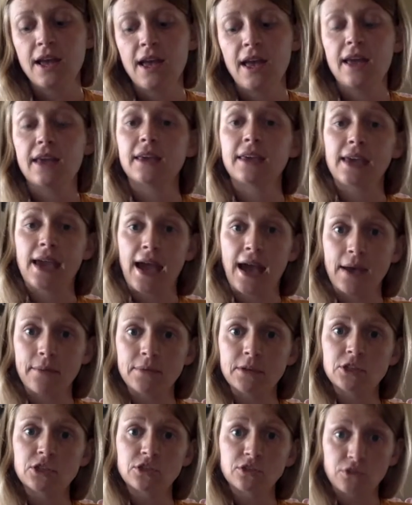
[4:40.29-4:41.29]
and
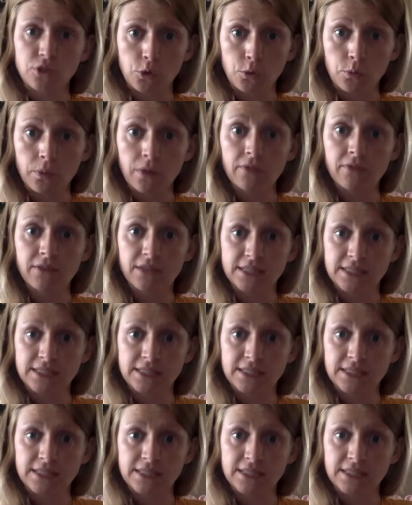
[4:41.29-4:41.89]
cabbage soup for